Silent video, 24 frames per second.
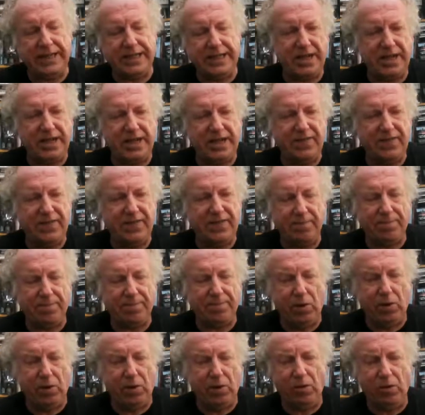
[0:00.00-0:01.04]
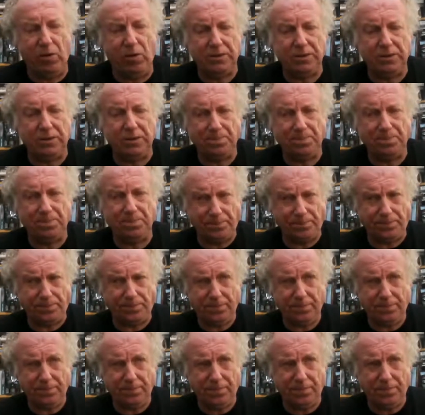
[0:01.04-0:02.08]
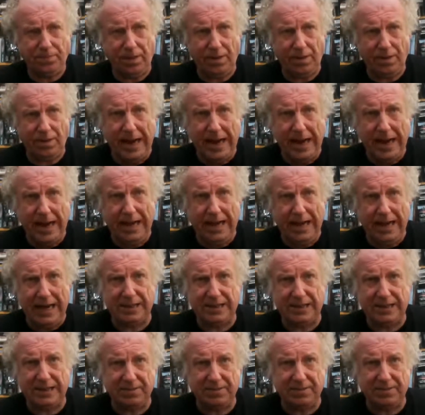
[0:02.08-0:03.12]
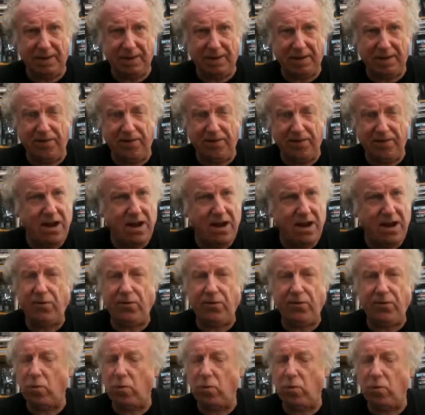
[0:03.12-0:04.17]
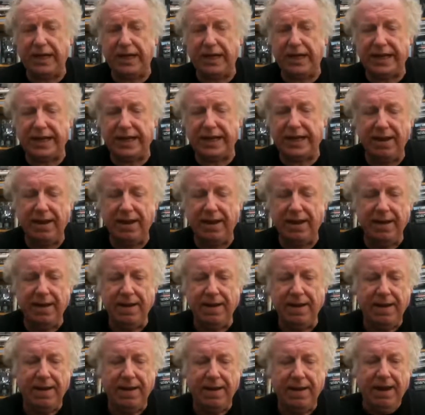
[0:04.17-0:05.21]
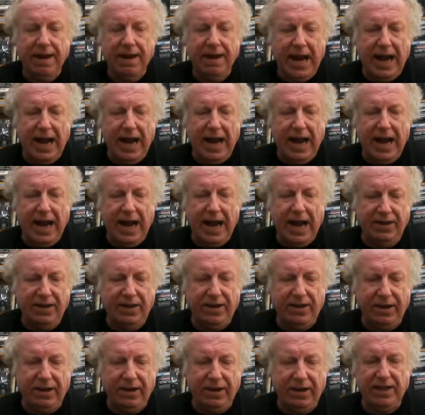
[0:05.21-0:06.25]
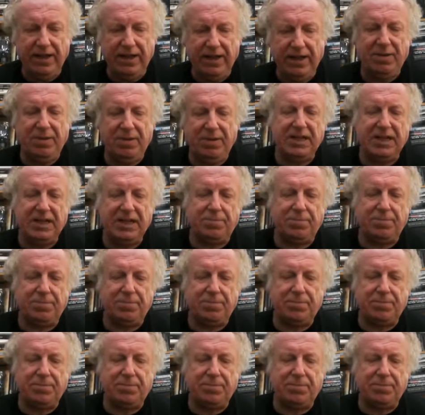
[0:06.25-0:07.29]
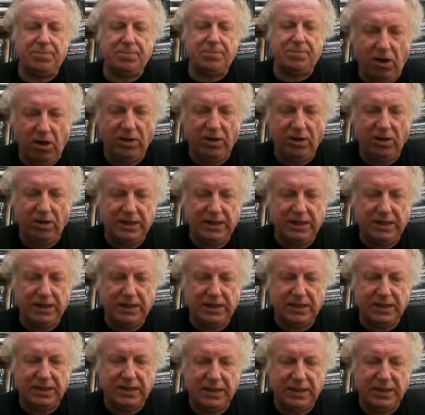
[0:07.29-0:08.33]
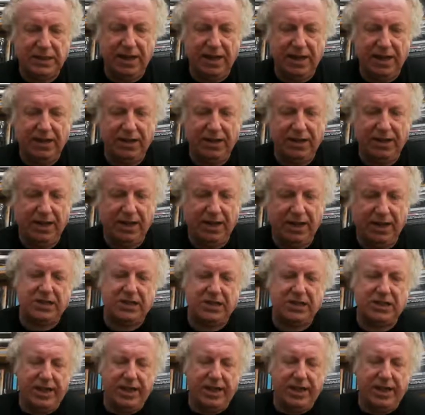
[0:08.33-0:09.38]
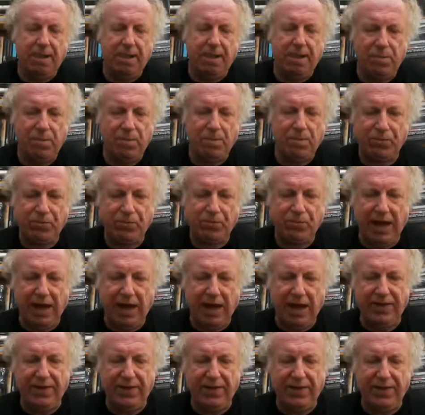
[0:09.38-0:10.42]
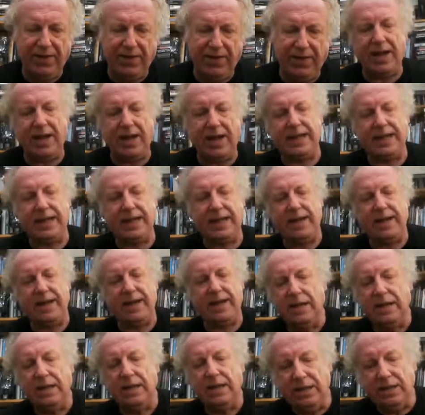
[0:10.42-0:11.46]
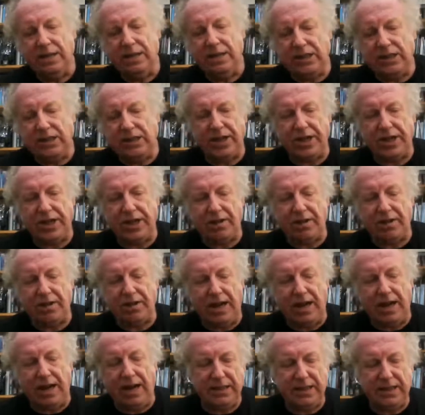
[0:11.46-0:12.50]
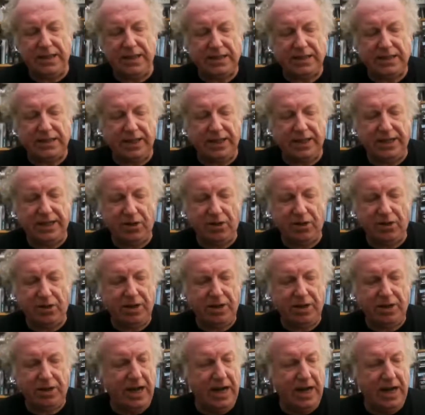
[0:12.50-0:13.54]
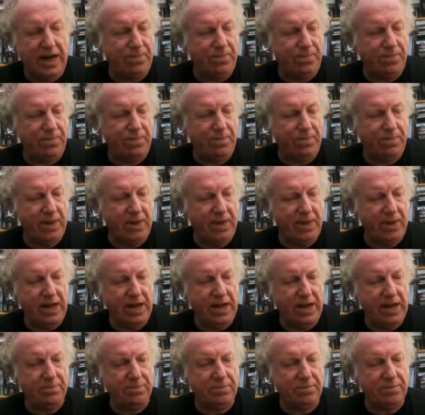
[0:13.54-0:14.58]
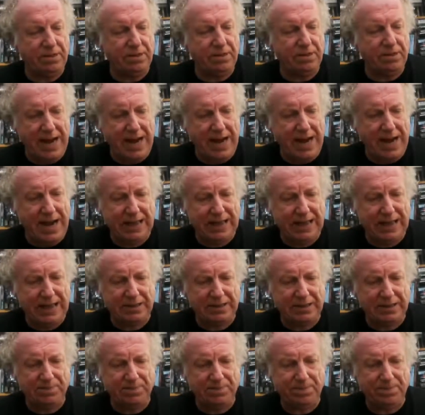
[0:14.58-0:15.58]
T T V in Poland. And this has been very forward-thinking. And they invited me to speak at their first conference uh, last year, and then again this year. And this included uh, uh, Max.